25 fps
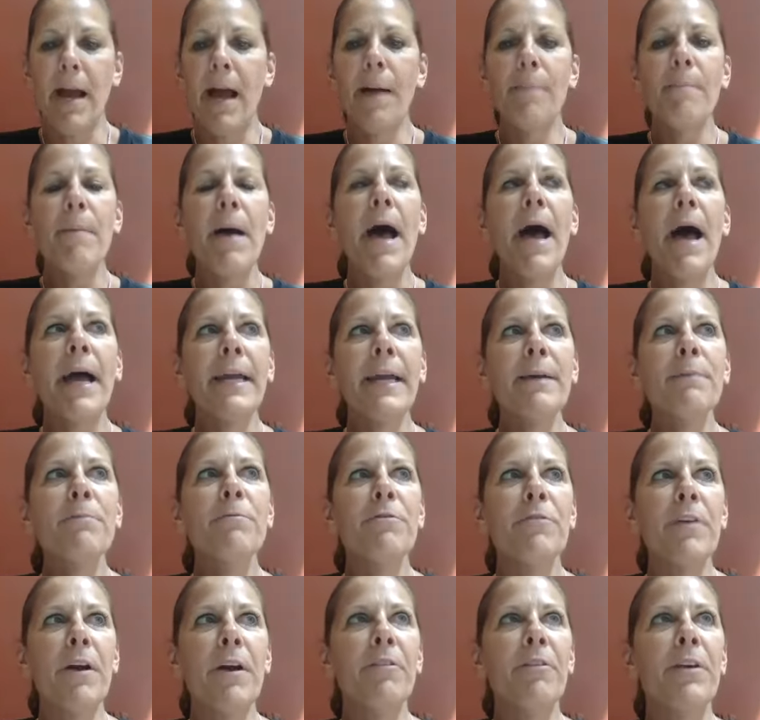I'm I am
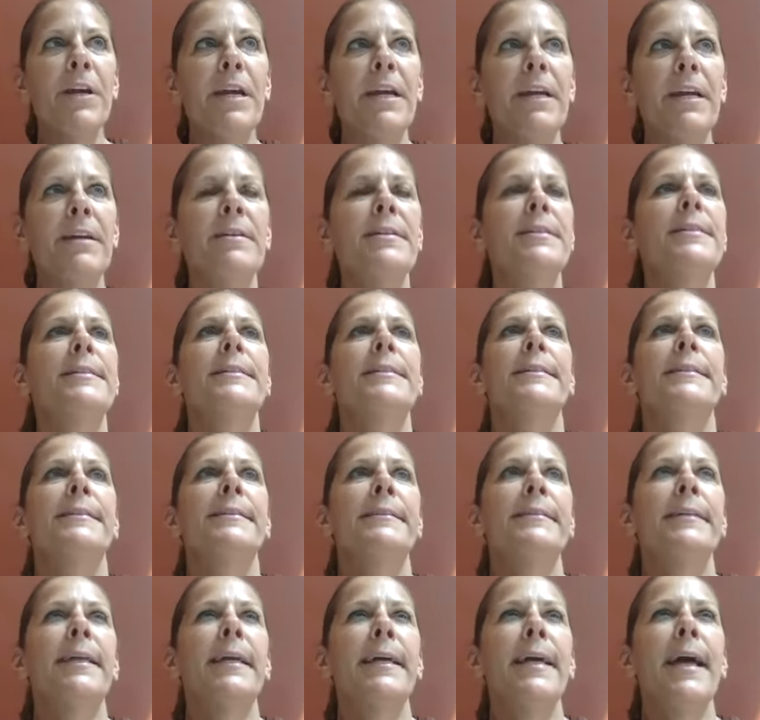very
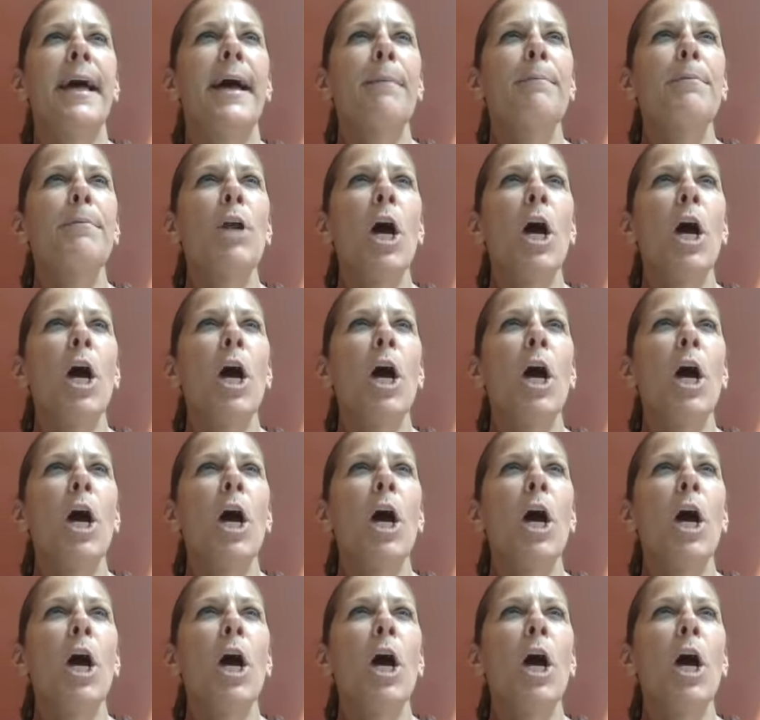like I'm